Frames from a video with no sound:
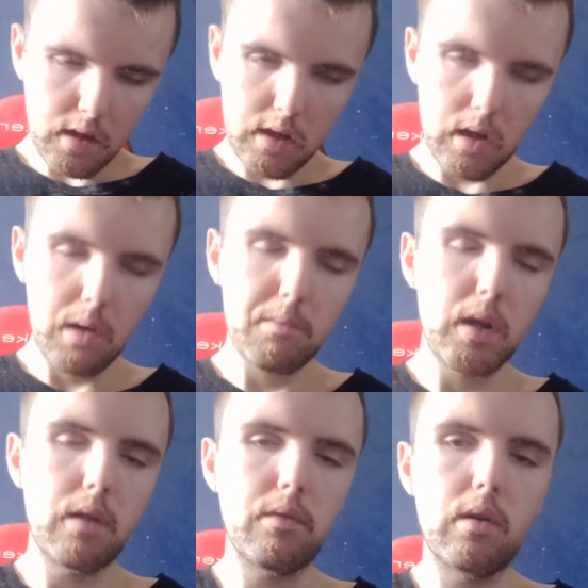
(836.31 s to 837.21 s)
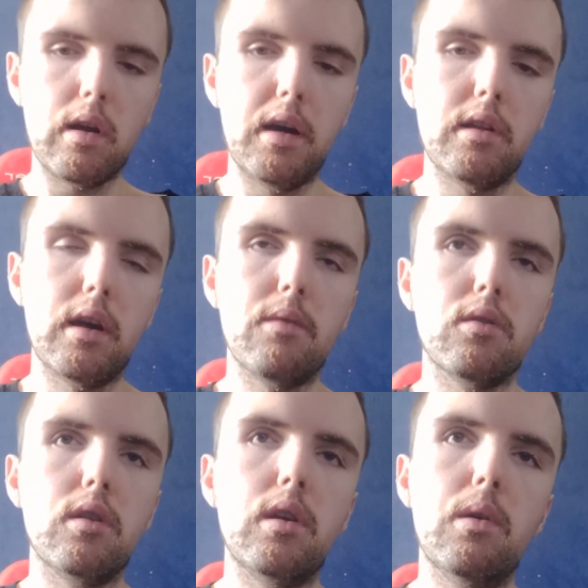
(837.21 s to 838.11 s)
hope none of you guys
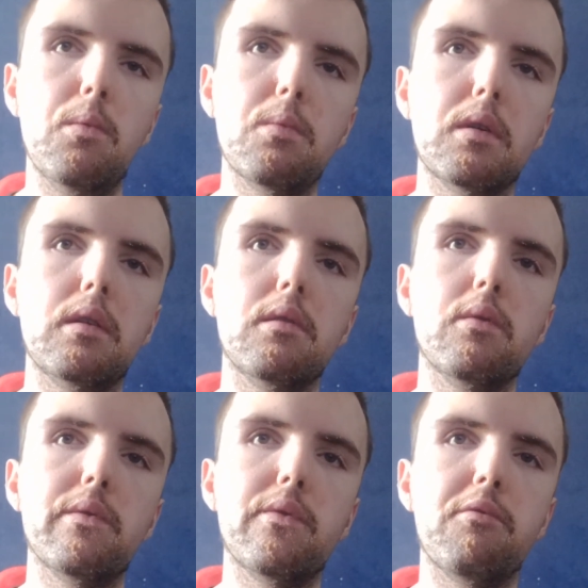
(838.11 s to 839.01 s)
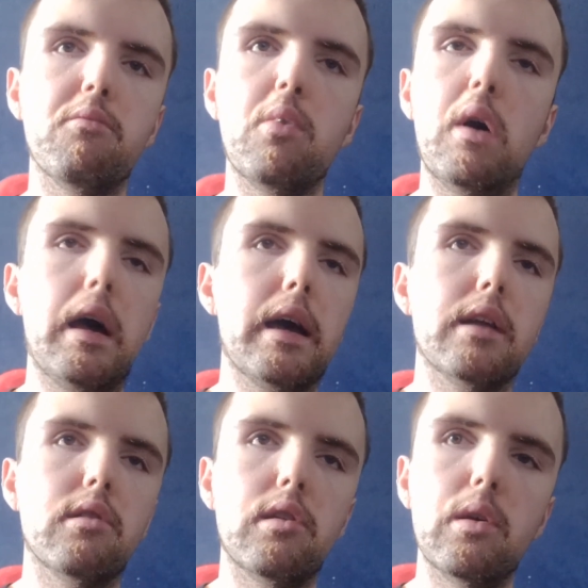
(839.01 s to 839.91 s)
have to deal with what I
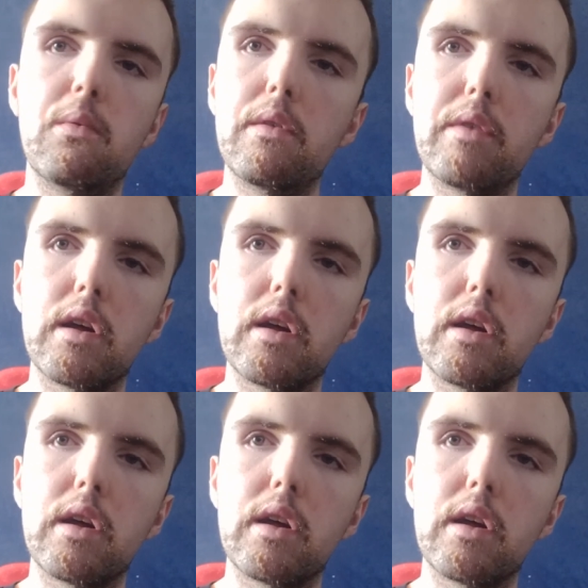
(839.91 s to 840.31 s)
had to deal with